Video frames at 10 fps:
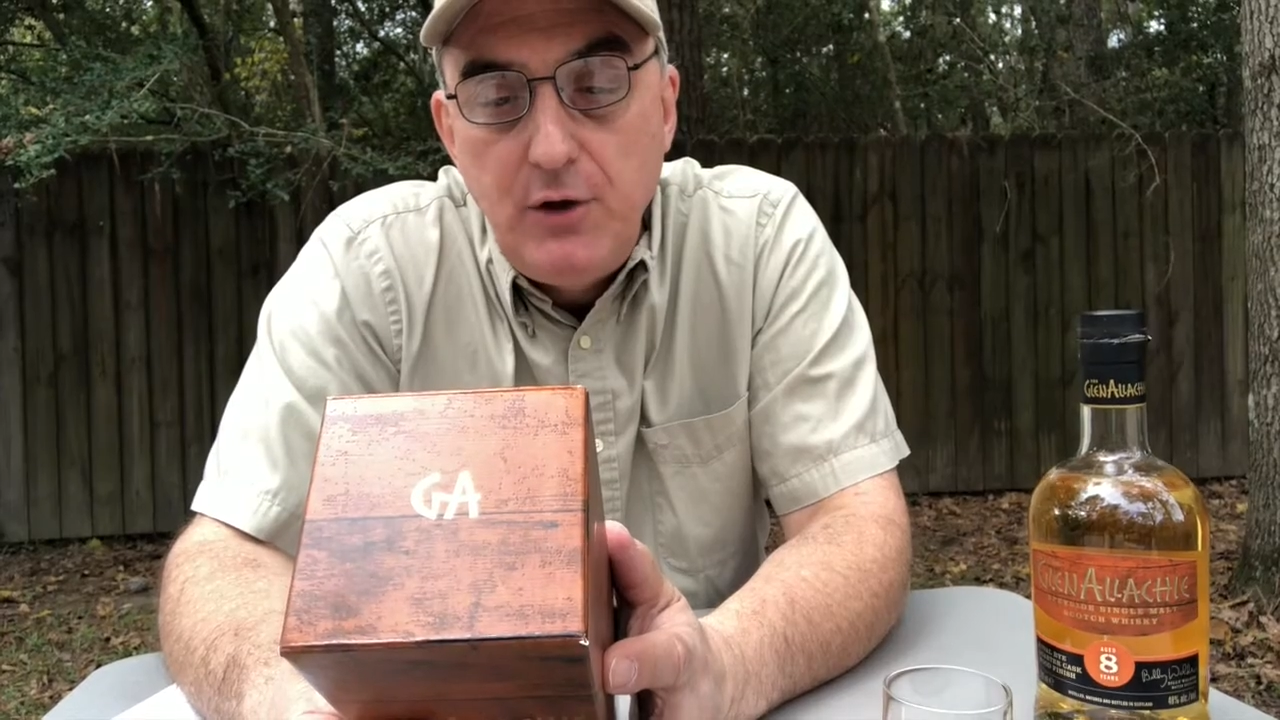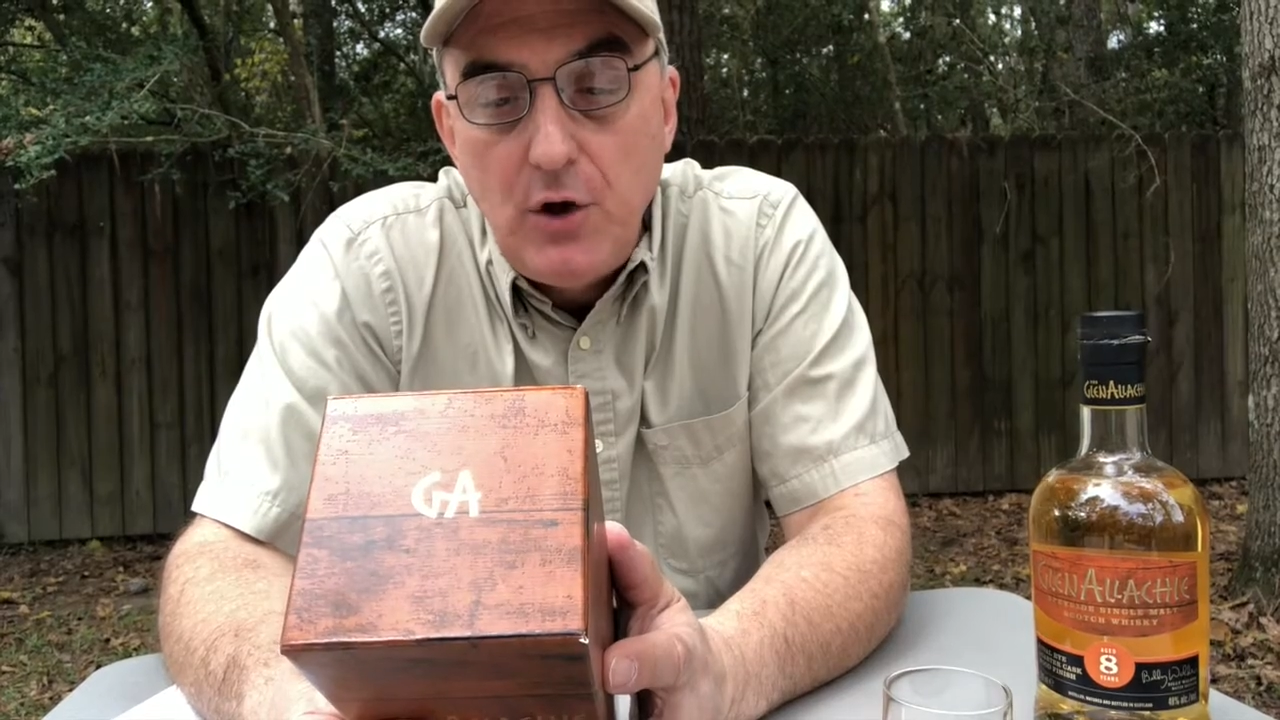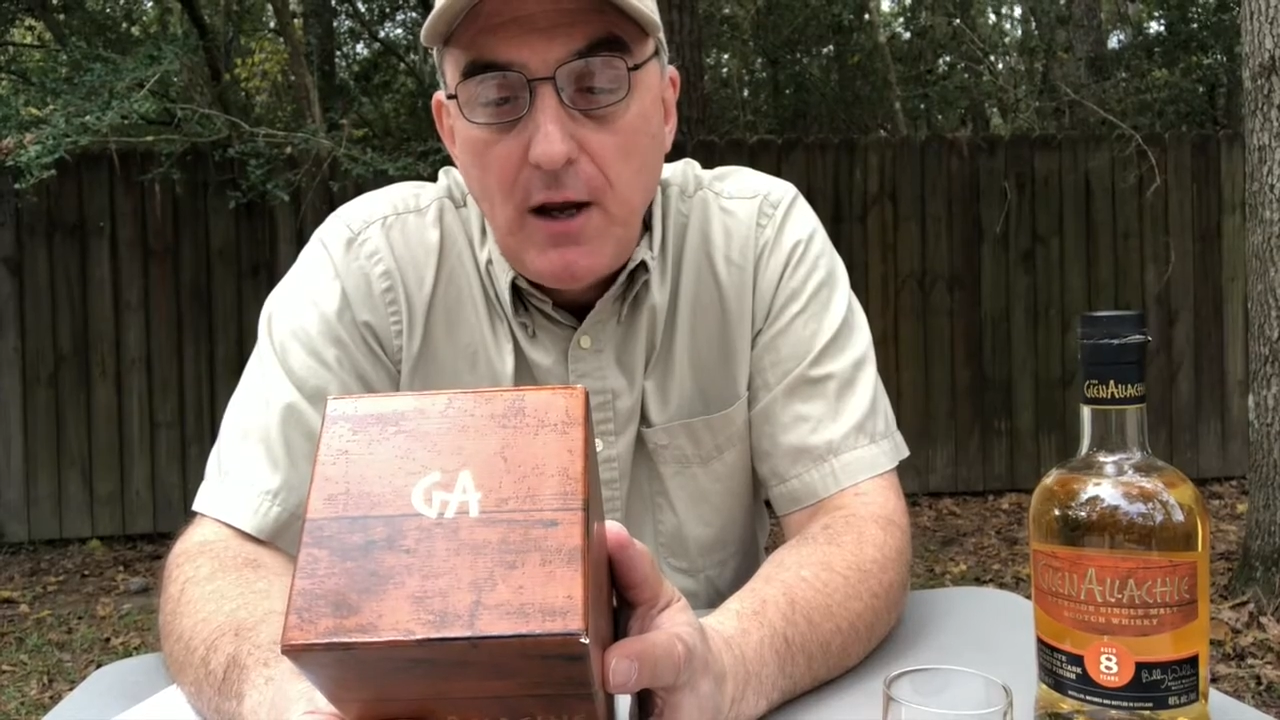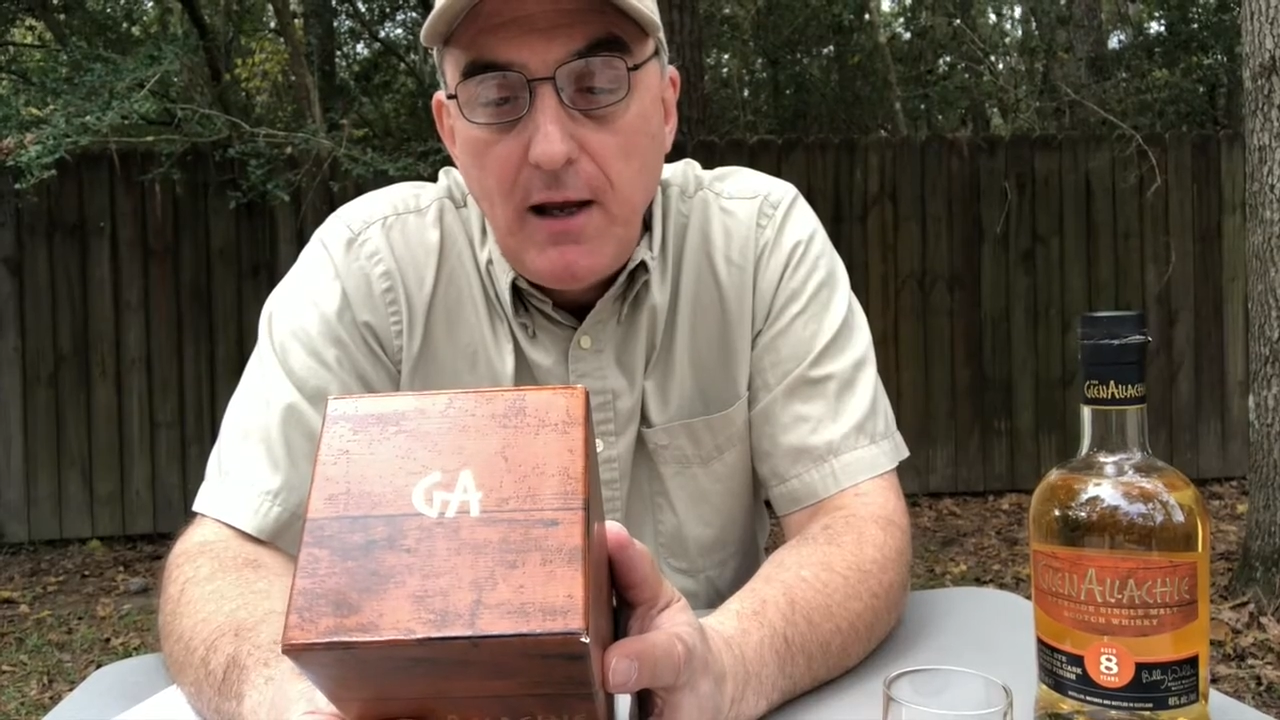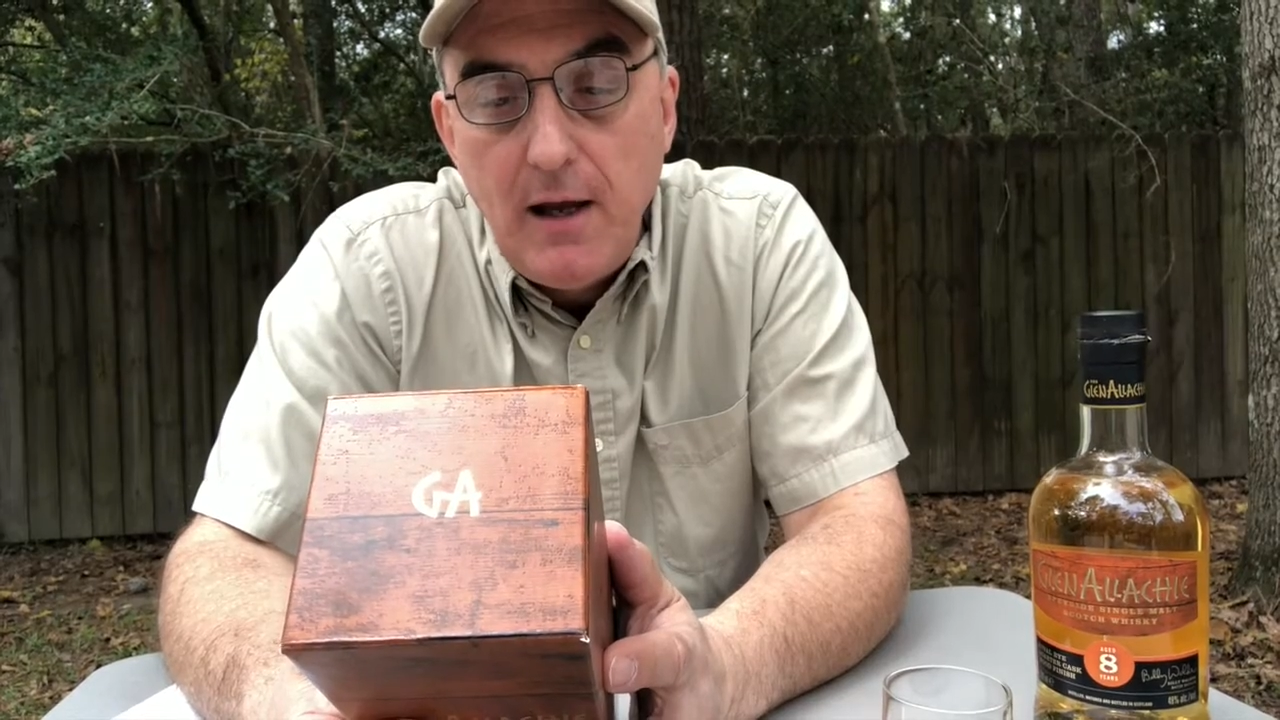your
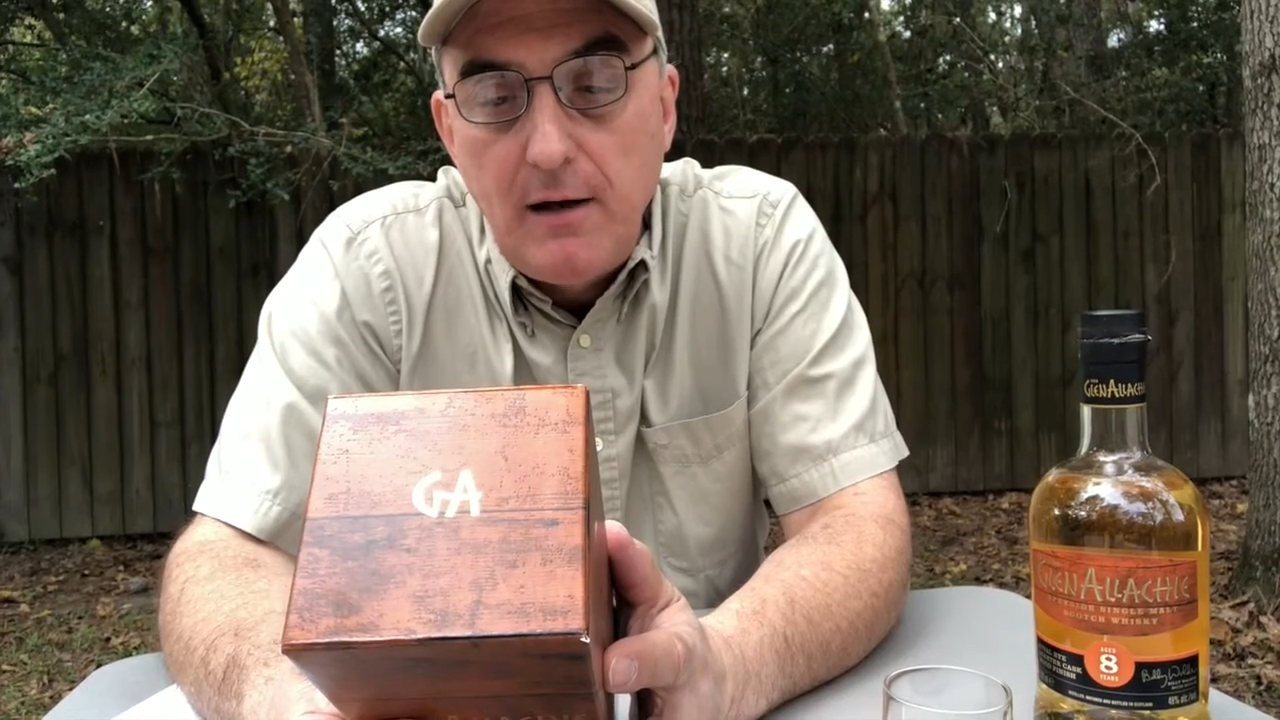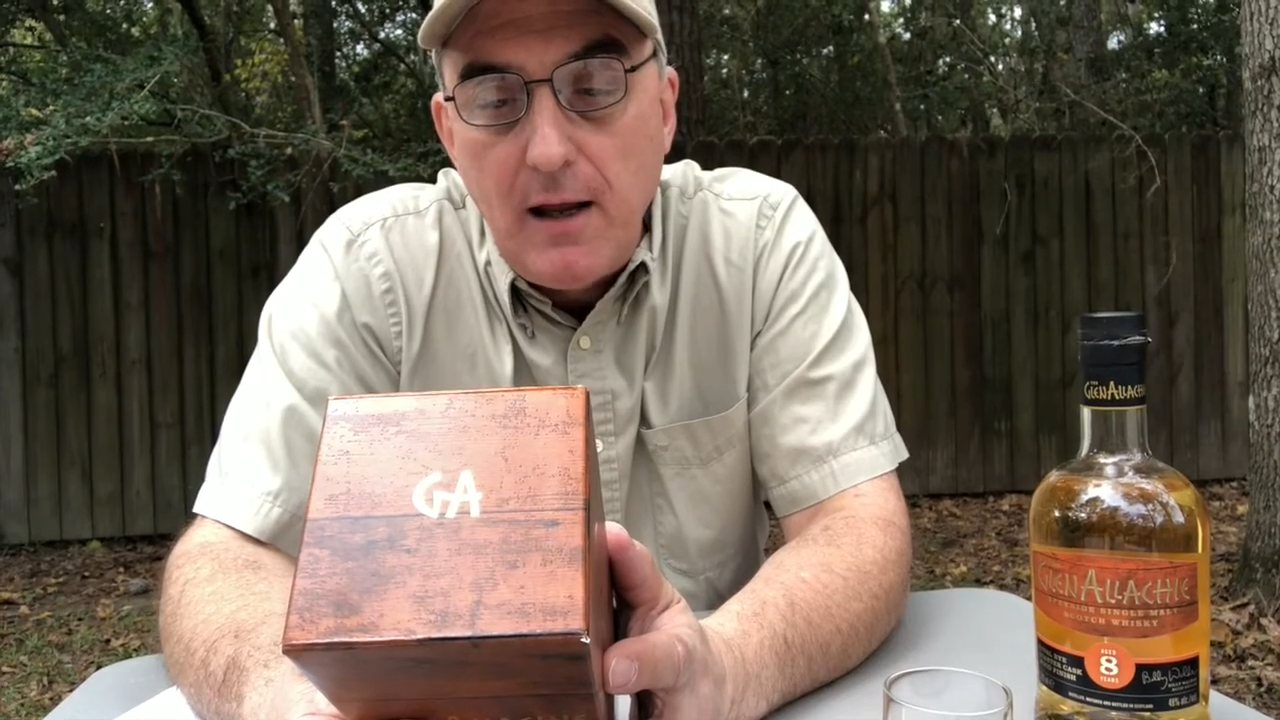hand